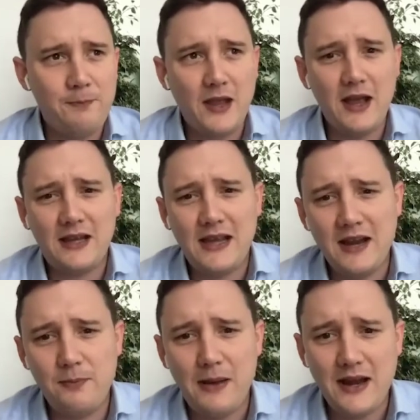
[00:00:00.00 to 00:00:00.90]

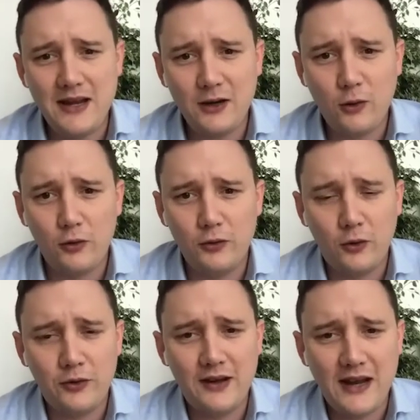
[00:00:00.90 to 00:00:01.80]
again, depending
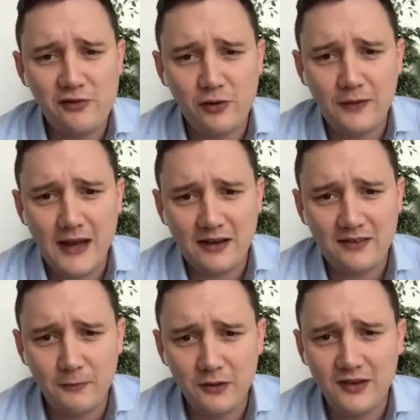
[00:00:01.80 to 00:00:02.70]
on the nature of the
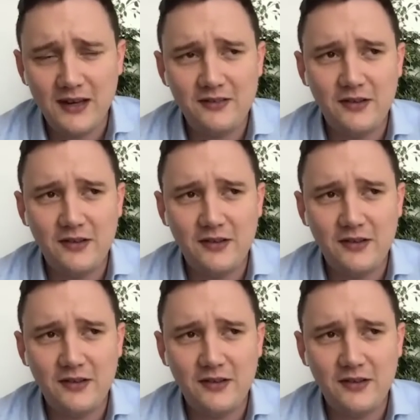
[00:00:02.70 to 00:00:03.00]
activities,